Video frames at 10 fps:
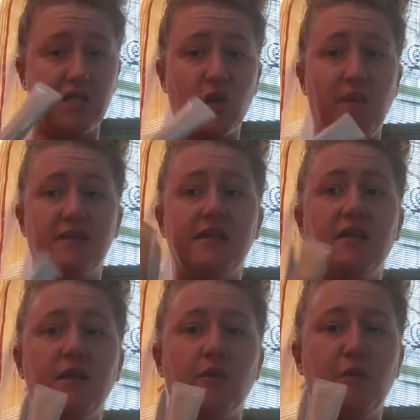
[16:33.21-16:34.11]
So
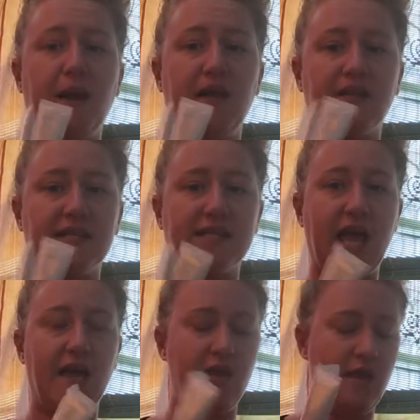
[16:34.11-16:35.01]
basically when you buy this
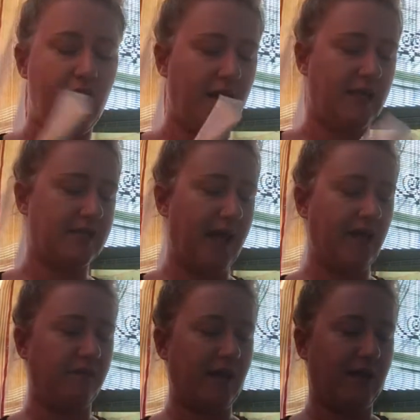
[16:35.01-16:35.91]
set, it's kind
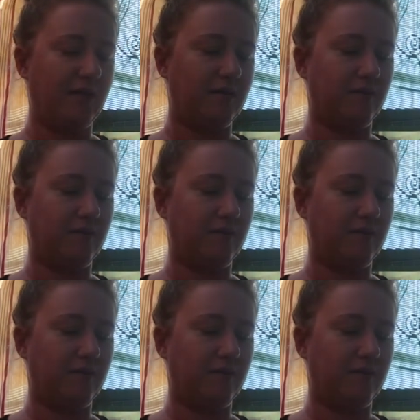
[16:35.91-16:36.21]
of like,